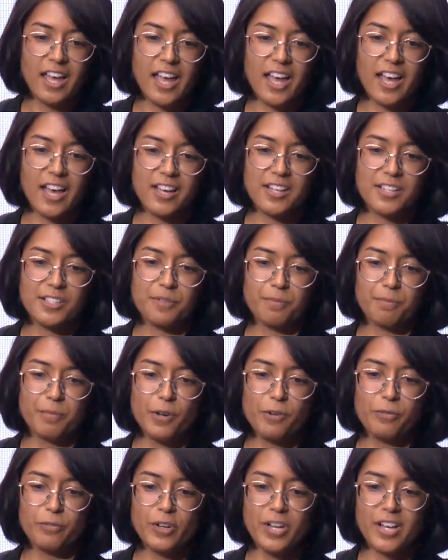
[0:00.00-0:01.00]
And
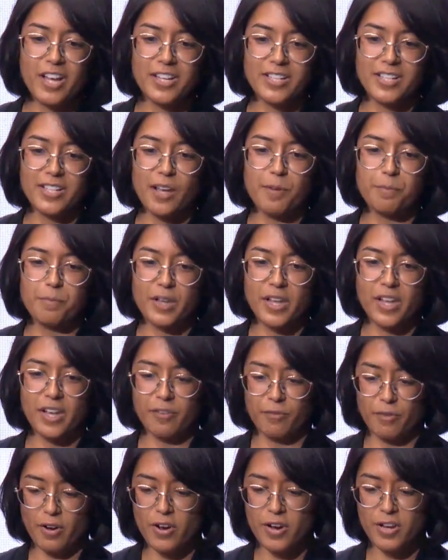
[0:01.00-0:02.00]
Muufri ended up
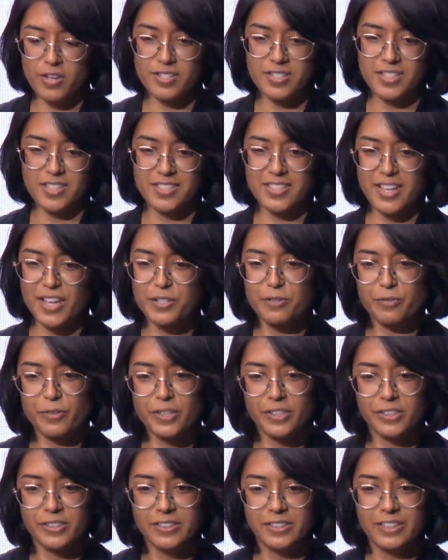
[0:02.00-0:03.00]
being very
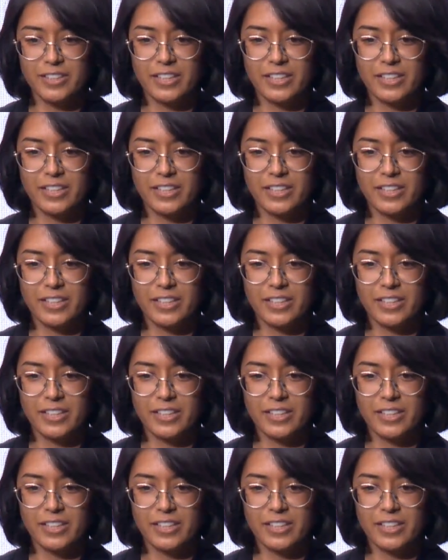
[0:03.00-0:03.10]
successful.